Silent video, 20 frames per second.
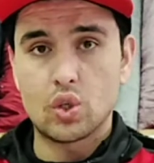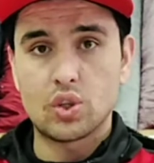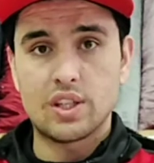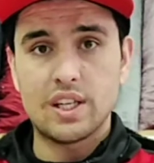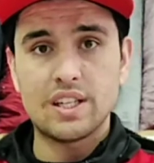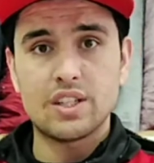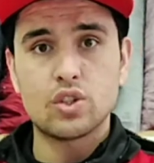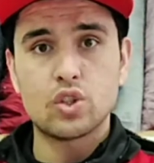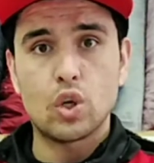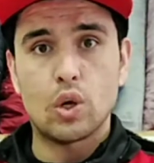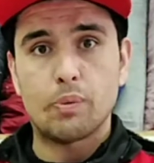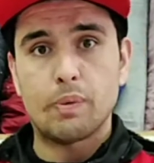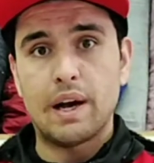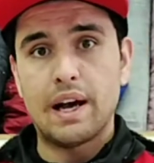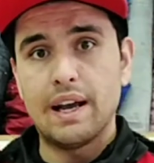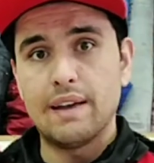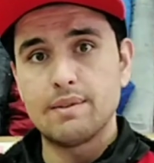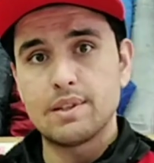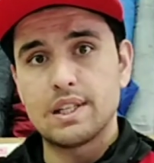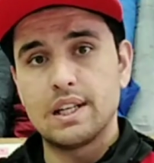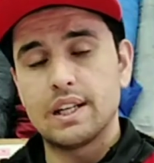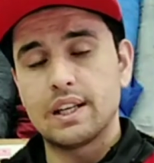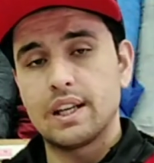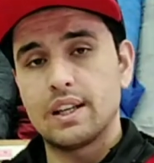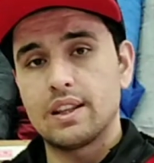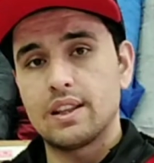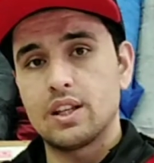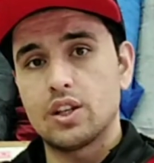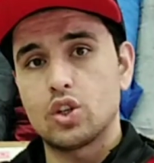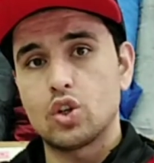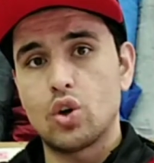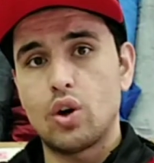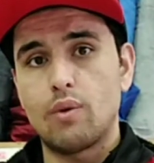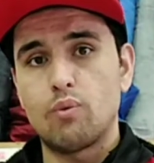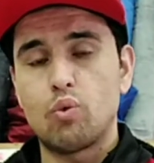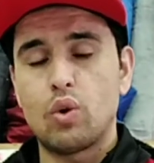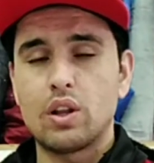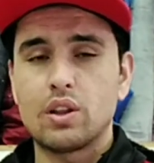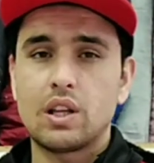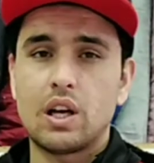that sofa I'm selling in the shop
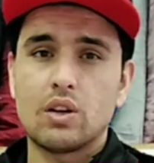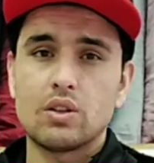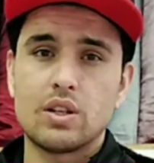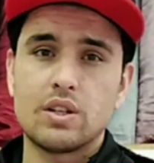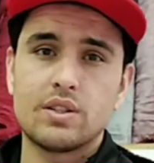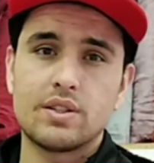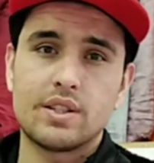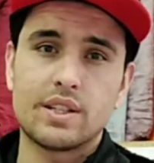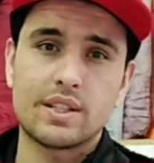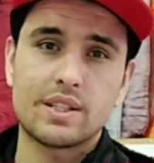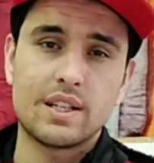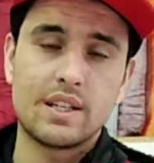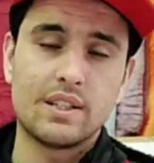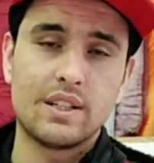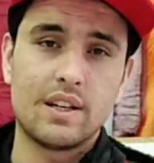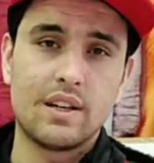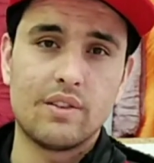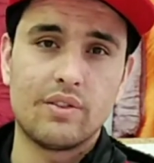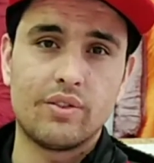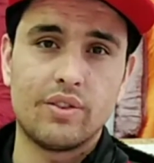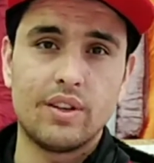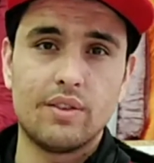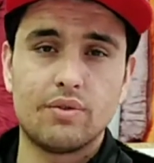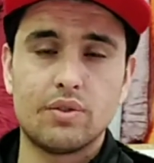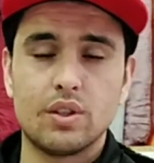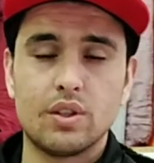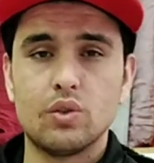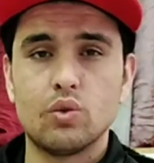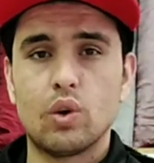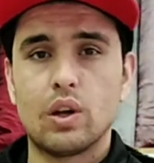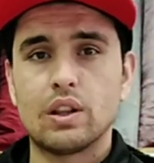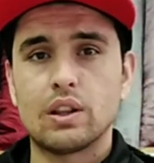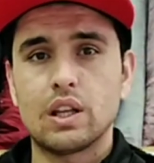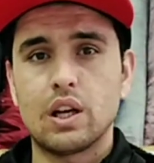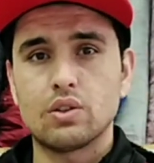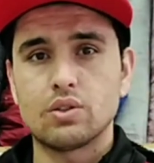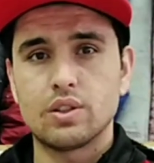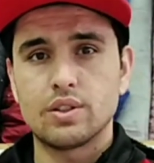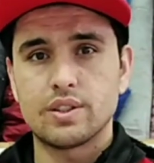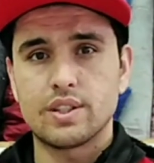1650,
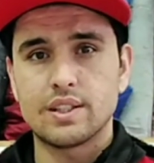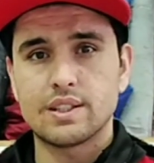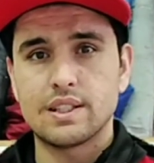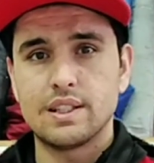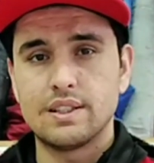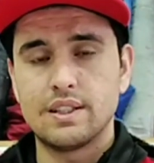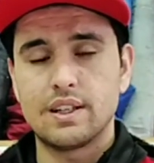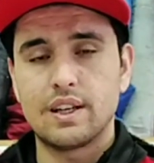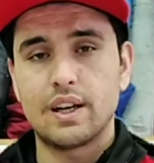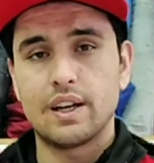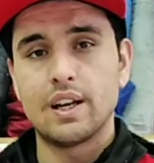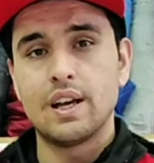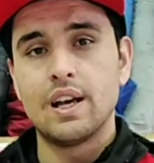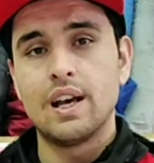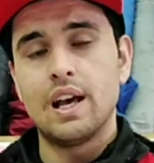1600,